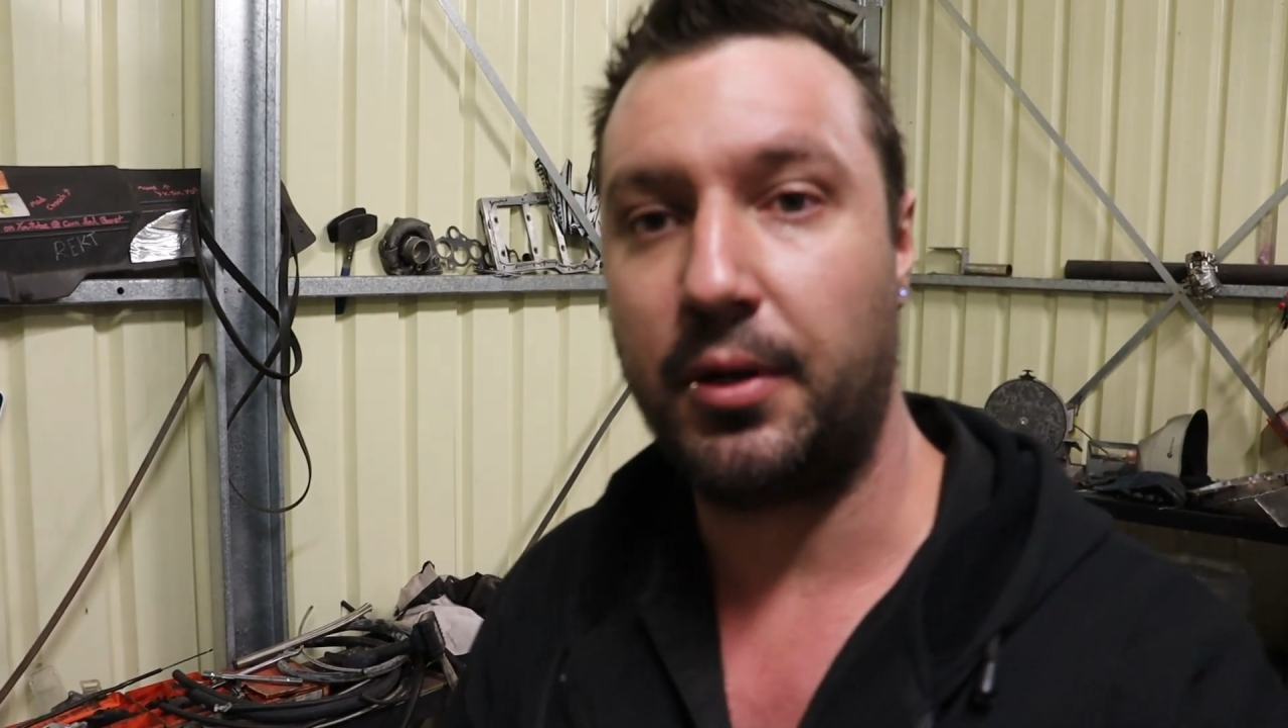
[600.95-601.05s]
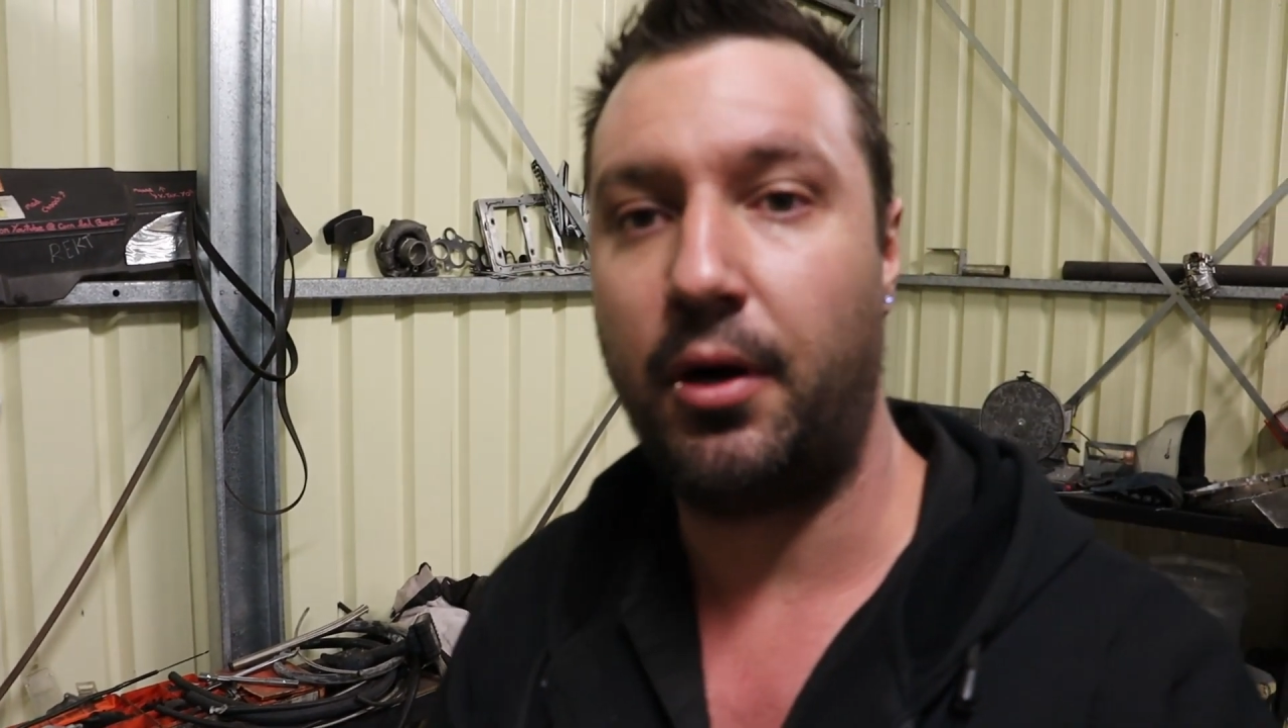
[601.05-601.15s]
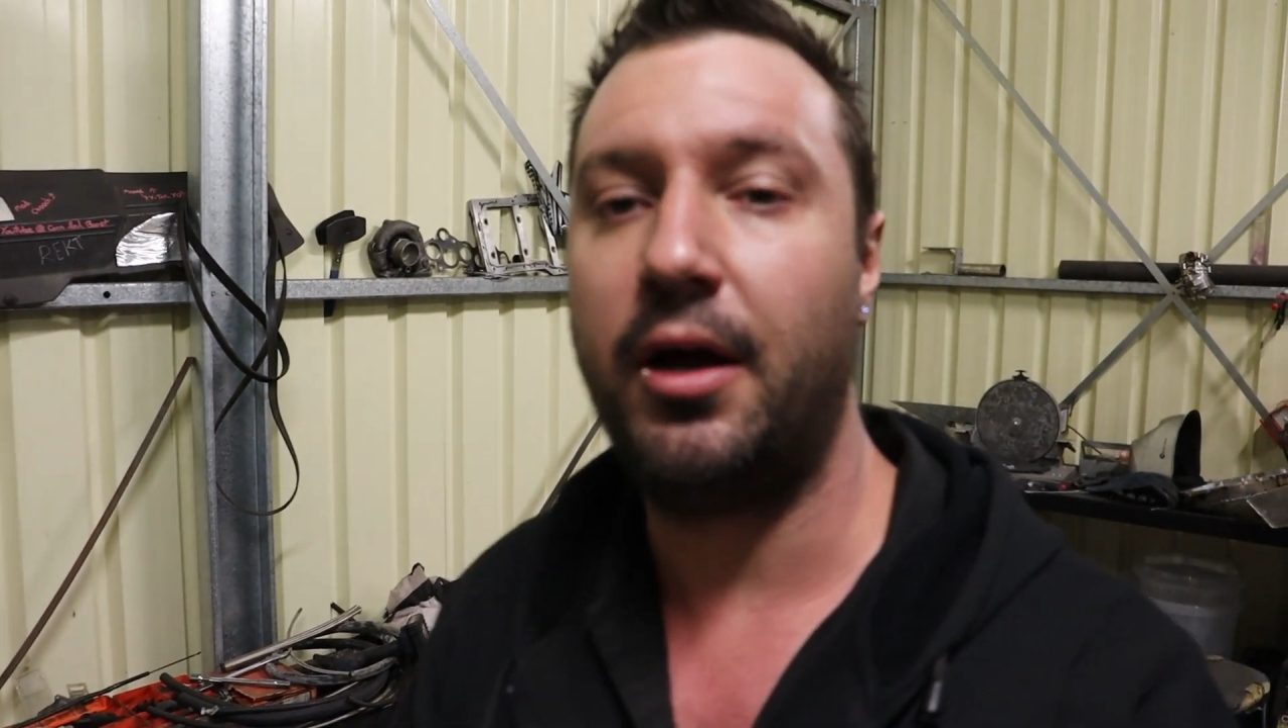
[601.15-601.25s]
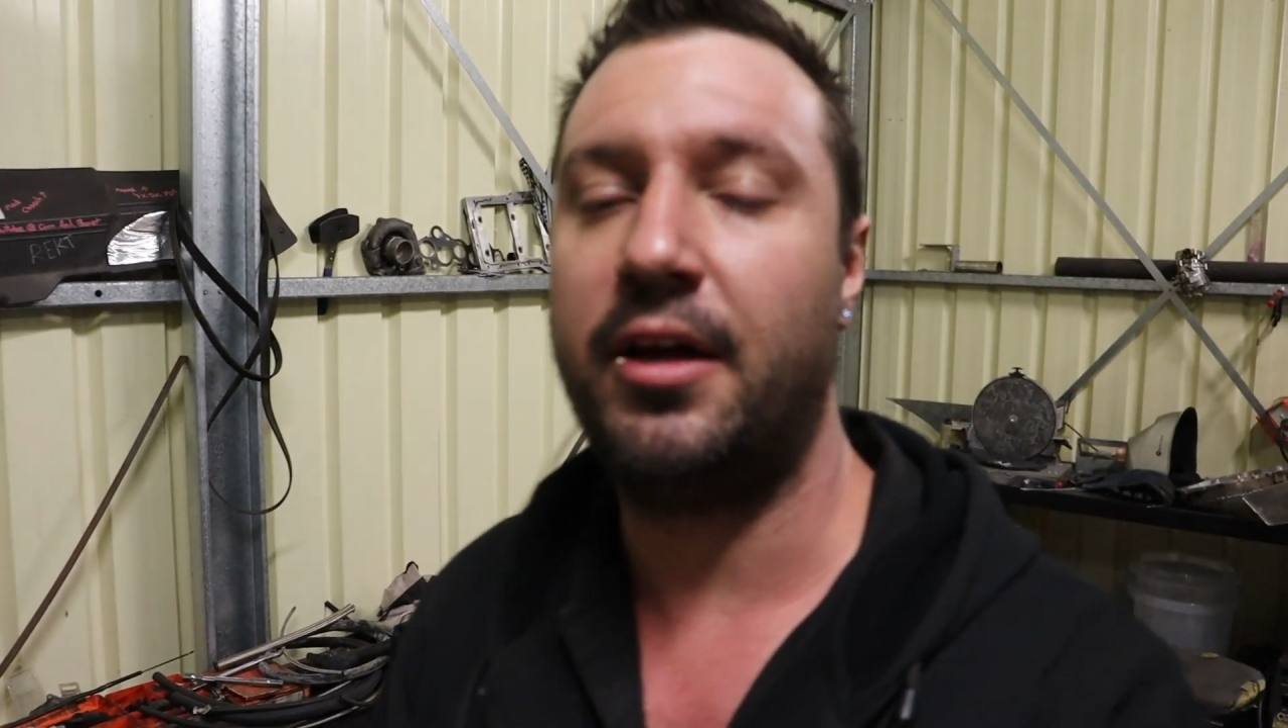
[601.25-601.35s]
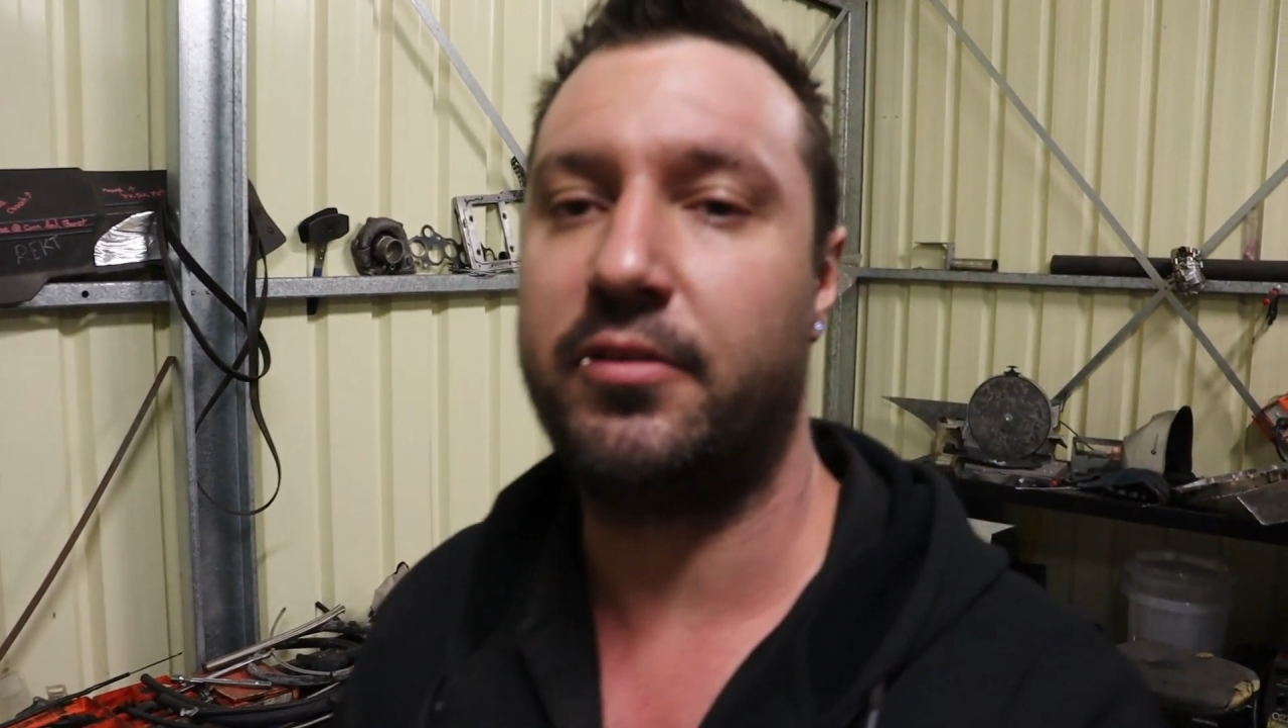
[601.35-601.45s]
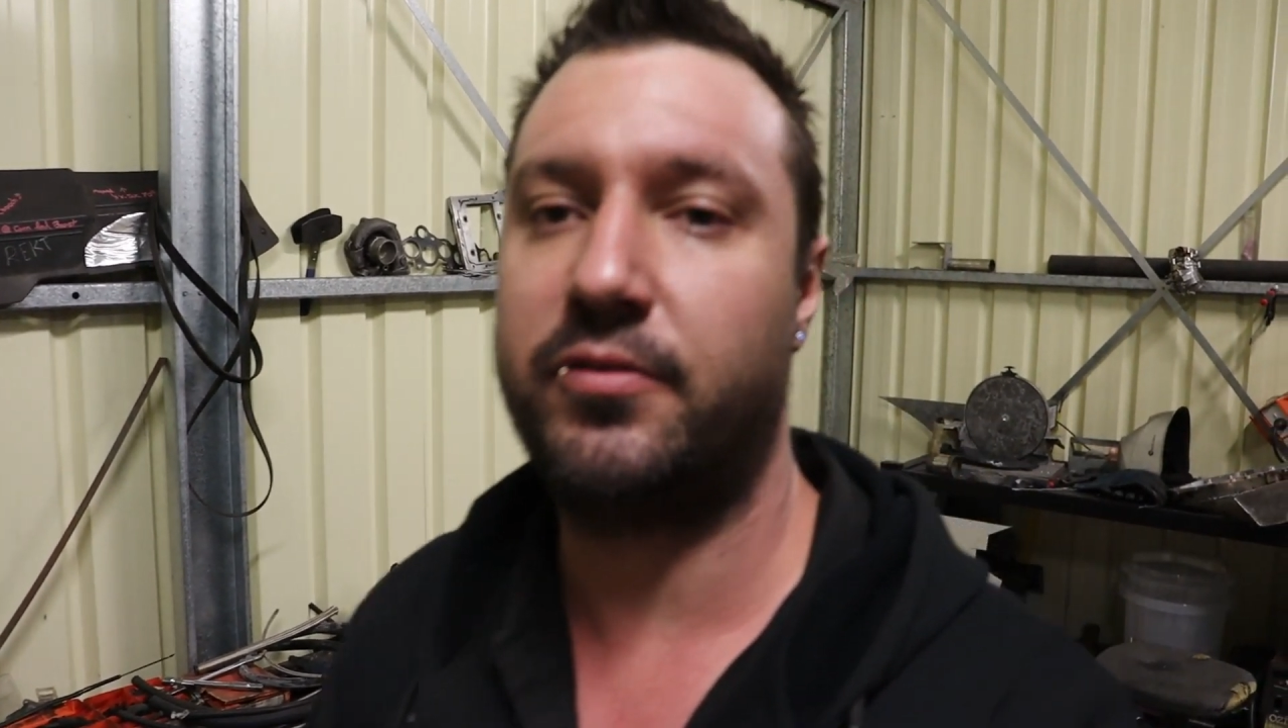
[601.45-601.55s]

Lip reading: an eye out